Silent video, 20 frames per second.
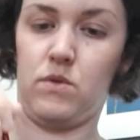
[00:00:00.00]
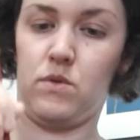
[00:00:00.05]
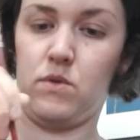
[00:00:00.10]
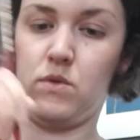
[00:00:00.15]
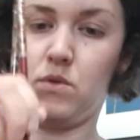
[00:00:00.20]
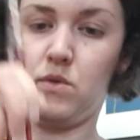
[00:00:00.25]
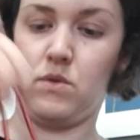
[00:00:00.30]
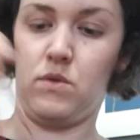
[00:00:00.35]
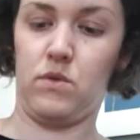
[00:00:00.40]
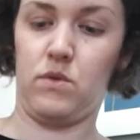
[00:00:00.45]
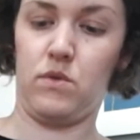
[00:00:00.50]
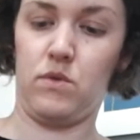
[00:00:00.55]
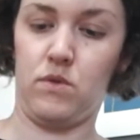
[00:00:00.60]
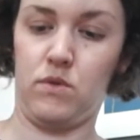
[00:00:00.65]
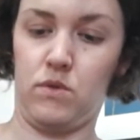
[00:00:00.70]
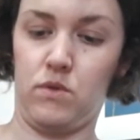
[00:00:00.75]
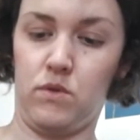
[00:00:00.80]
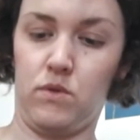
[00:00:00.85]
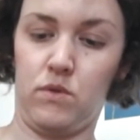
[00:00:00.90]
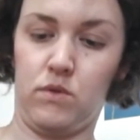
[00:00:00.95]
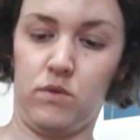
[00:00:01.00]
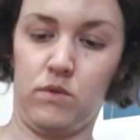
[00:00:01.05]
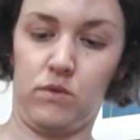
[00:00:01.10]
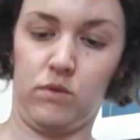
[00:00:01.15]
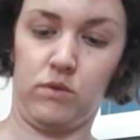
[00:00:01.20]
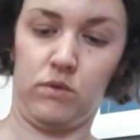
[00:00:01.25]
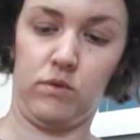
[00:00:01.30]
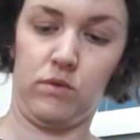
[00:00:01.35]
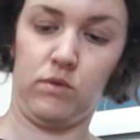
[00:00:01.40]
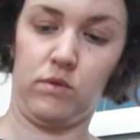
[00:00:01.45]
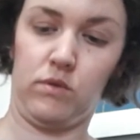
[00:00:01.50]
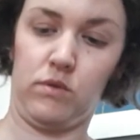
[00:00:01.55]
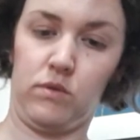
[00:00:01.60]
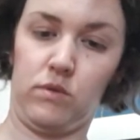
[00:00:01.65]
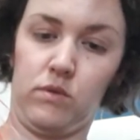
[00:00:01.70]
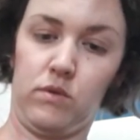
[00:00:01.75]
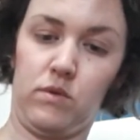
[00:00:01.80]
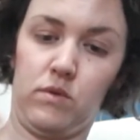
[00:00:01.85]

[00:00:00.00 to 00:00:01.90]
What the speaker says: Nothing is said.